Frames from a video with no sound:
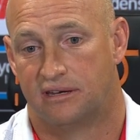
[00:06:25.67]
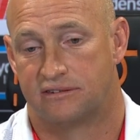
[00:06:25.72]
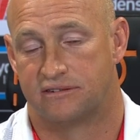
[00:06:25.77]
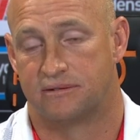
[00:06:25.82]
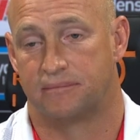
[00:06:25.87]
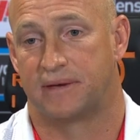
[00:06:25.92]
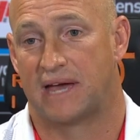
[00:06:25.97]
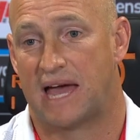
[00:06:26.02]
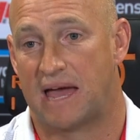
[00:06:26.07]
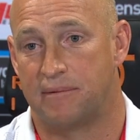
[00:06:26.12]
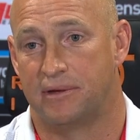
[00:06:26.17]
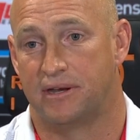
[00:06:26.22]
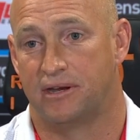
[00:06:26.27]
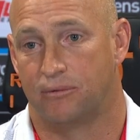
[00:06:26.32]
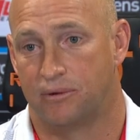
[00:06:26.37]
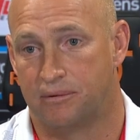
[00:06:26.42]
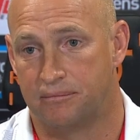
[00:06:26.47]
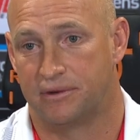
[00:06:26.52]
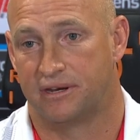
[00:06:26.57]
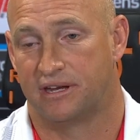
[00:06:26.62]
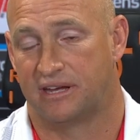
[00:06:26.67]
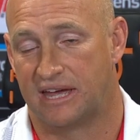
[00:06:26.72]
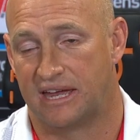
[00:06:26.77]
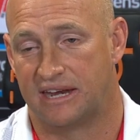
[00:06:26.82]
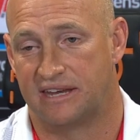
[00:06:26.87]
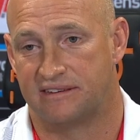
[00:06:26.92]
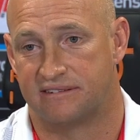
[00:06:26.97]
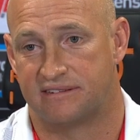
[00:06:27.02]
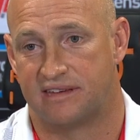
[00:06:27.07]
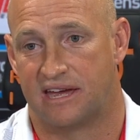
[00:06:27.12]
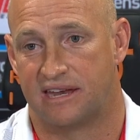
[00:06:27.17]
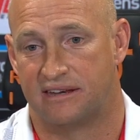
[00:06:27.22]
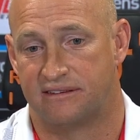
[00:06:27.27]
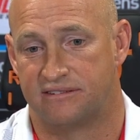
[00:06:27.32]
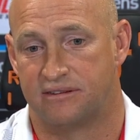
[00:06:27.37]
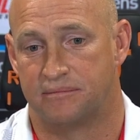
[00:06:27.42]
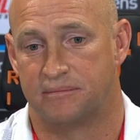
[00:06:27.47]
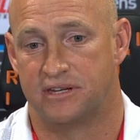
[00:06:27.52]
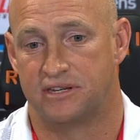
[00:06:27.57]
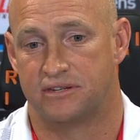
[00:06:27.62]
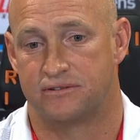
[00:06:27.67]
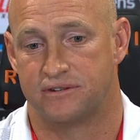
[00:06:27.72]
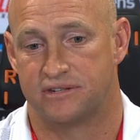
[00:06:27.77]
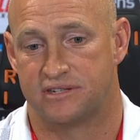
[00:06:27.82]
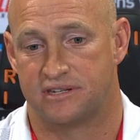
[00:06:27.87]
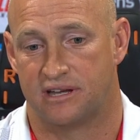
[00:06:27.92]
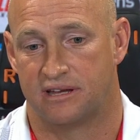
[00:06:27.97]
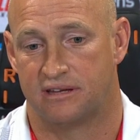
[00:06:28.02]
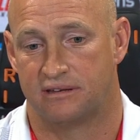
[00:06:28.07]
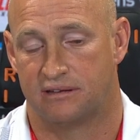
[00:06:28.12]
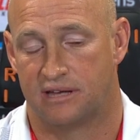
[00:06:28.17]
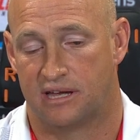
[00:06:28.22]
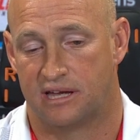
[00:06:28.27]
some game into him, but again, he's had some injuries, you know.